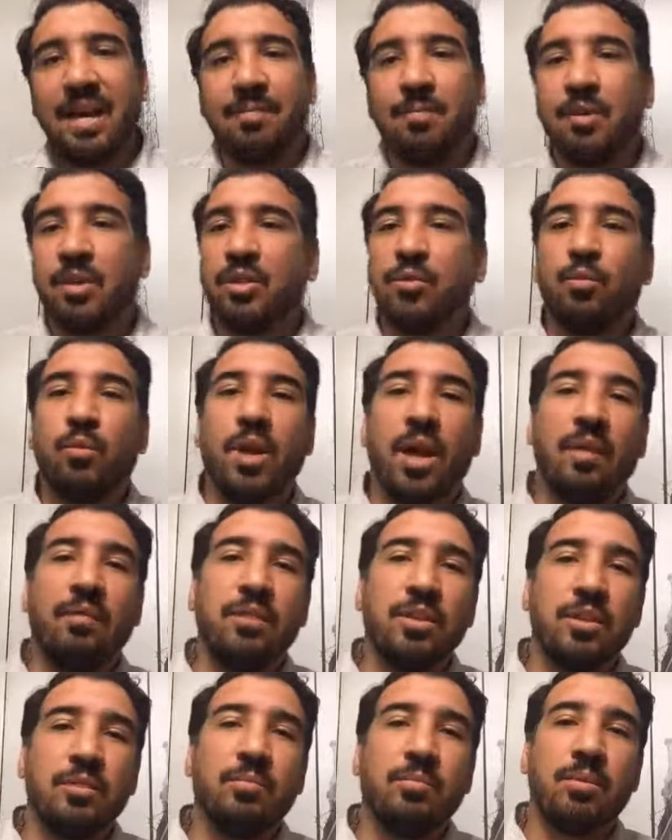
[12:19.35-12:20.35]
because whatever
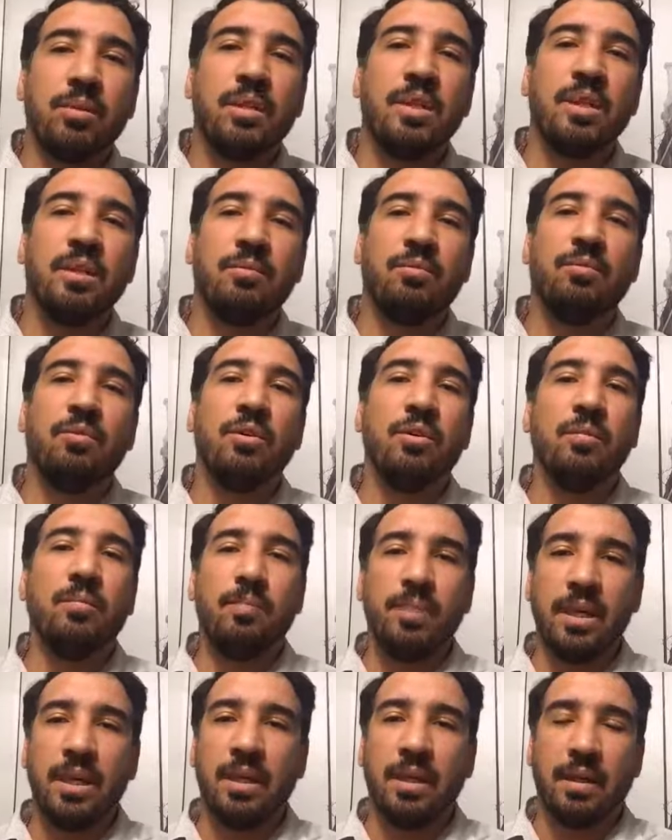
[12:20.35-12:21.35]
you believe will
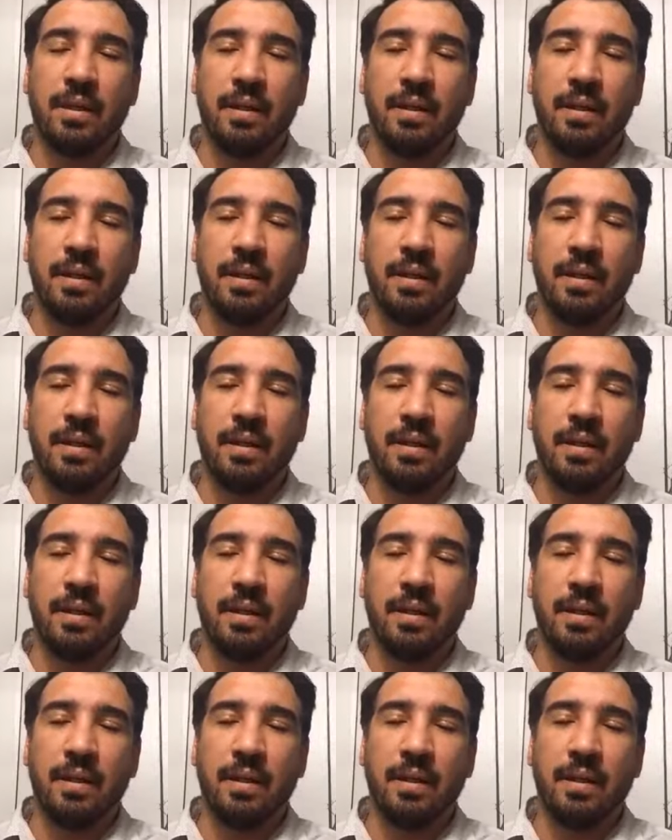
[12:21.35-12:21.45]
be.